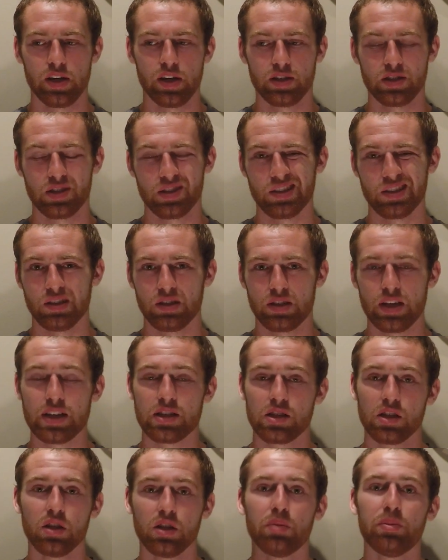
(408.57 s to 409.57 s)
It
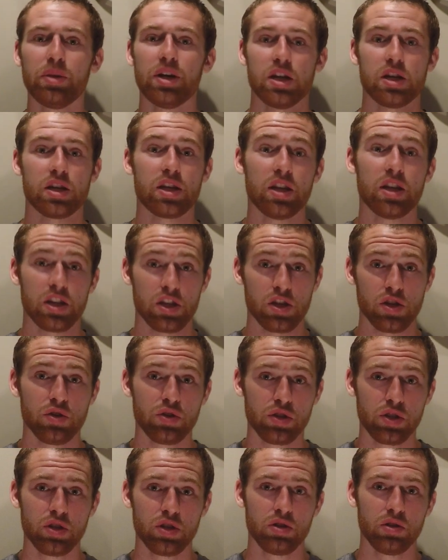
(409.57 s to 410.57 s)
takes a little bit of getting
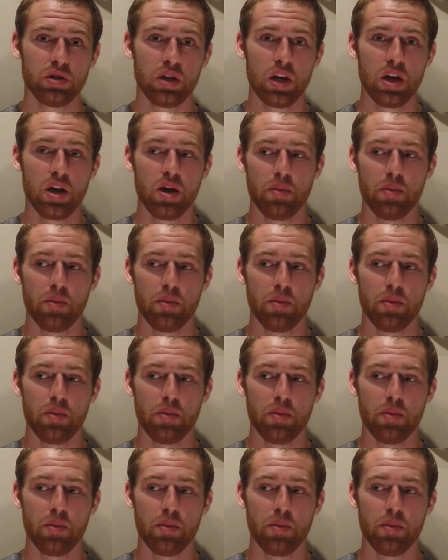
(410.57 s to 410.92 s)
used to,